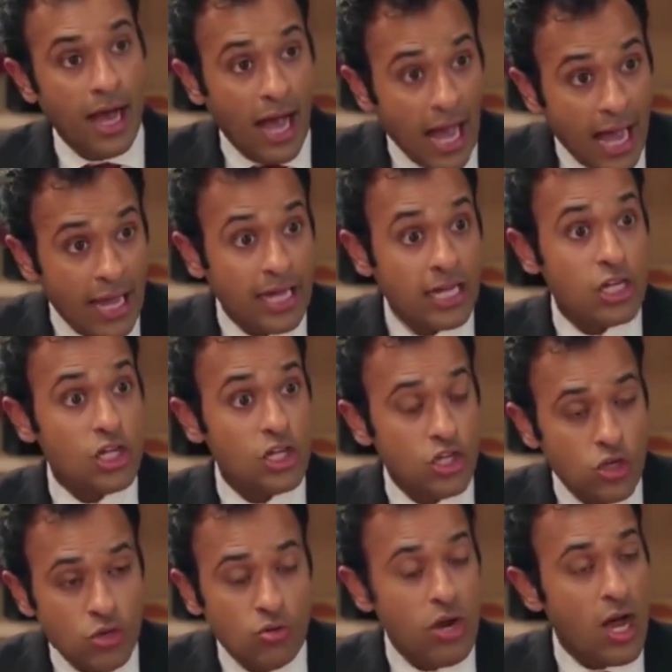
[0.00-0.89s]
I
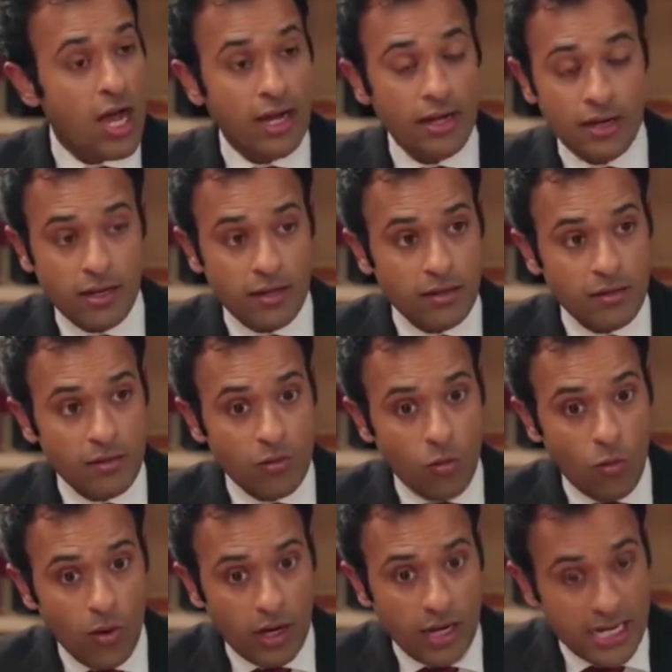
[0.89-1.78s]
do not
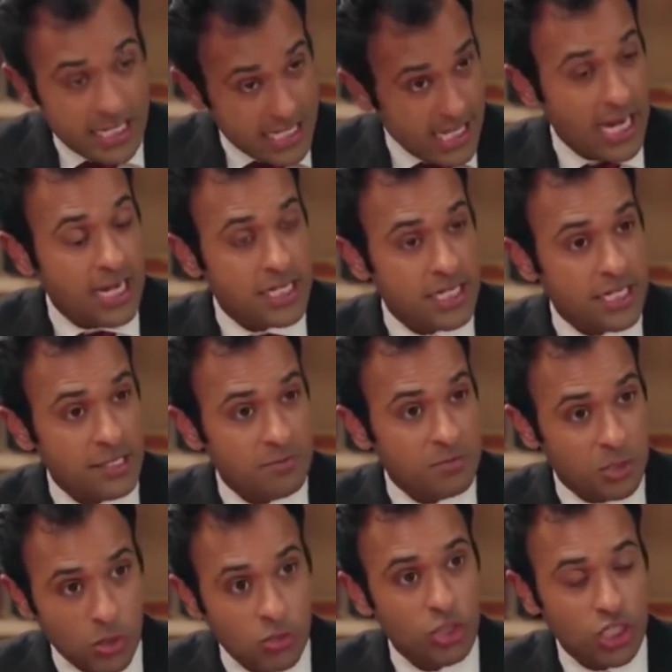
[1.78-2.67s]
consent
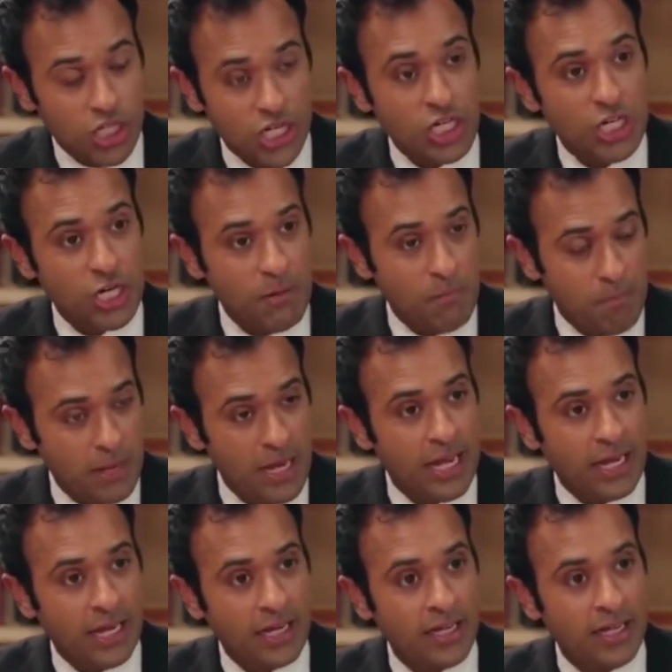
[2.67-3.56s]
to Xi
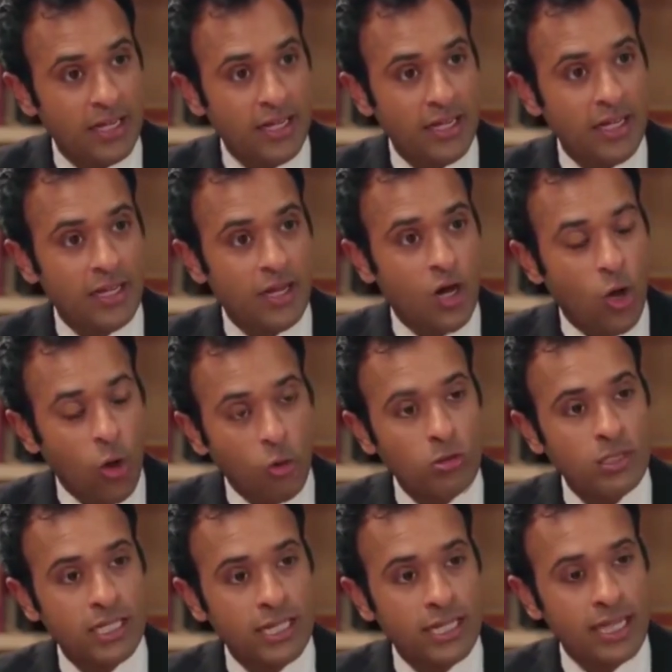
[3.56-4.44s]
Jinping
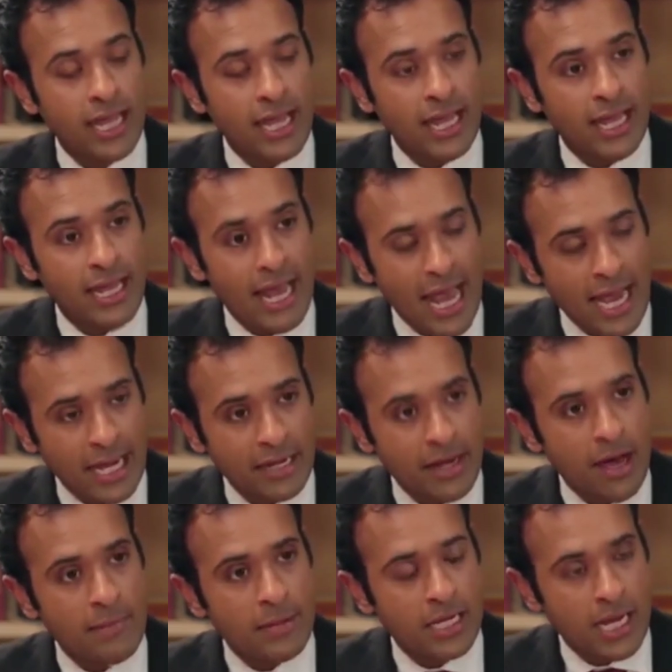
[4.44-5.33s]
holding an
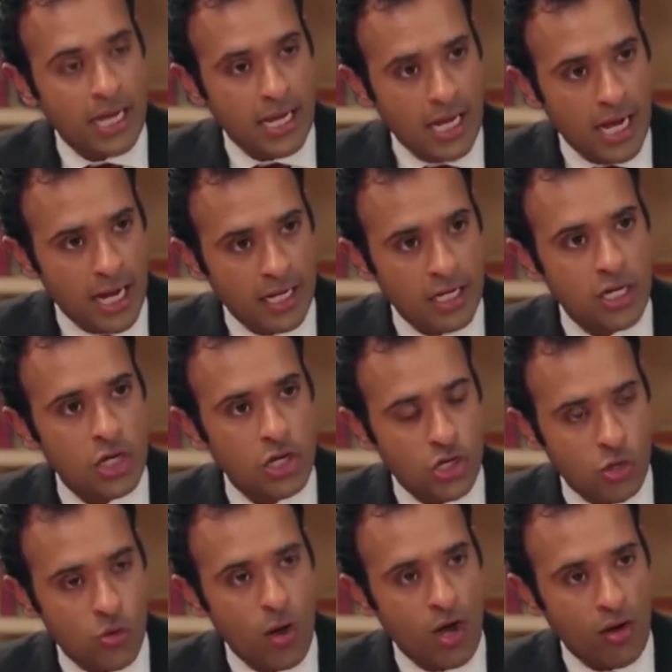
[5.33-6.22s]
economic gun
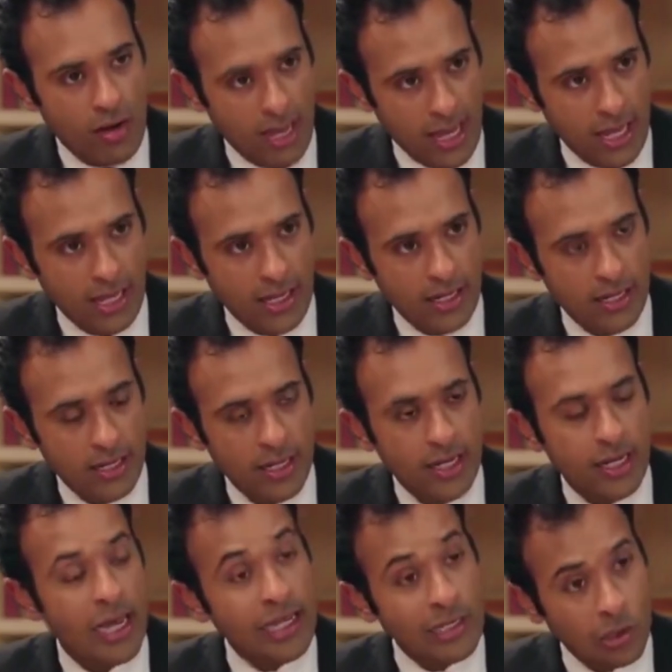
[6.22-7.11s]
to our head
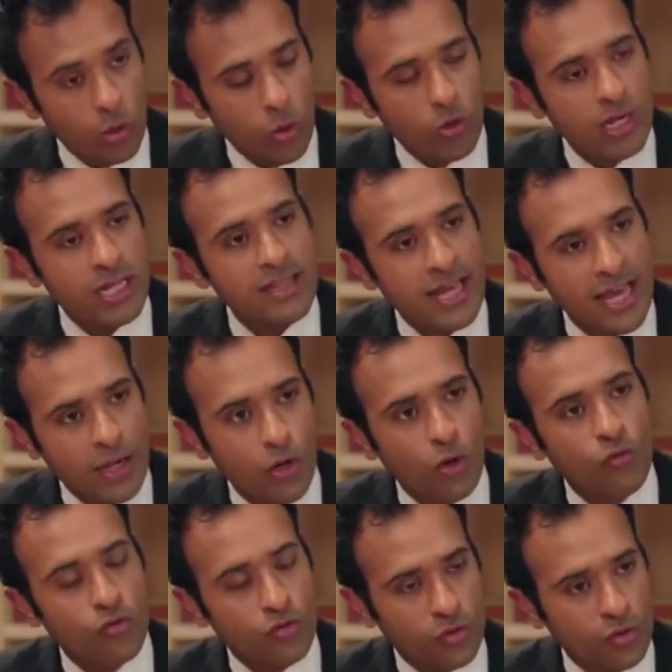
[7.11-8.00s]
and lording that
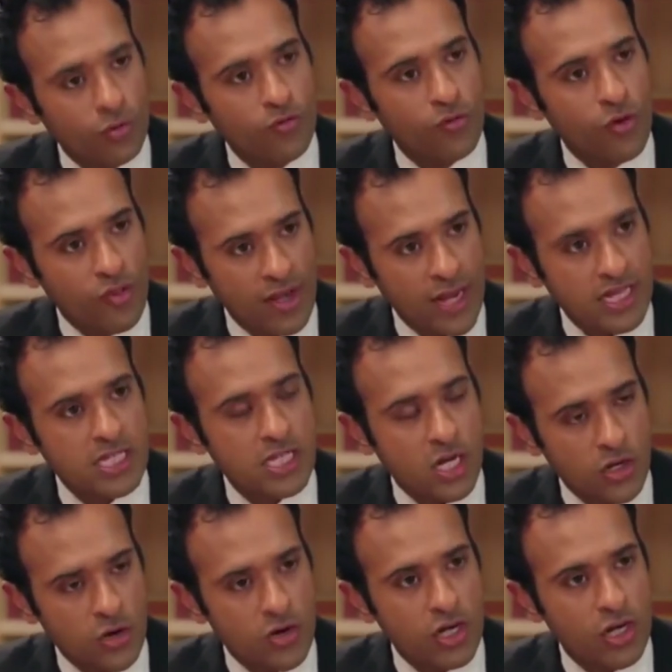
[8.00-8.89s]
over for the next
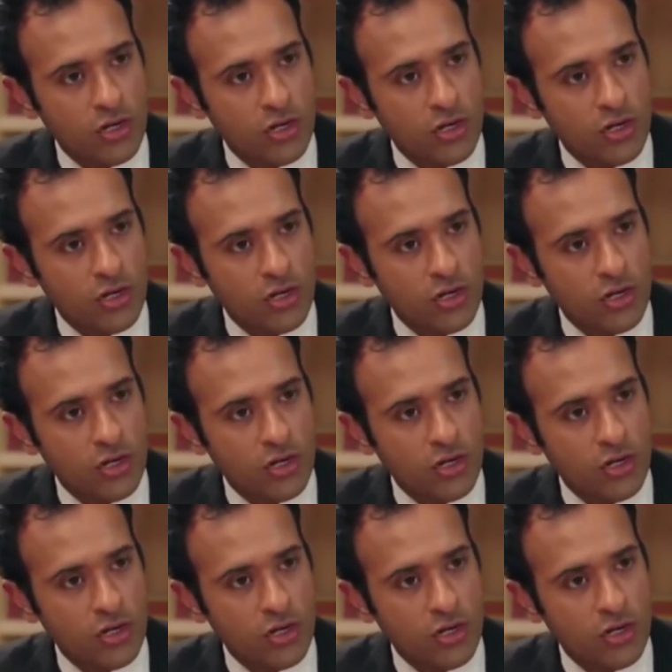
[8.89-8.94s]
hundred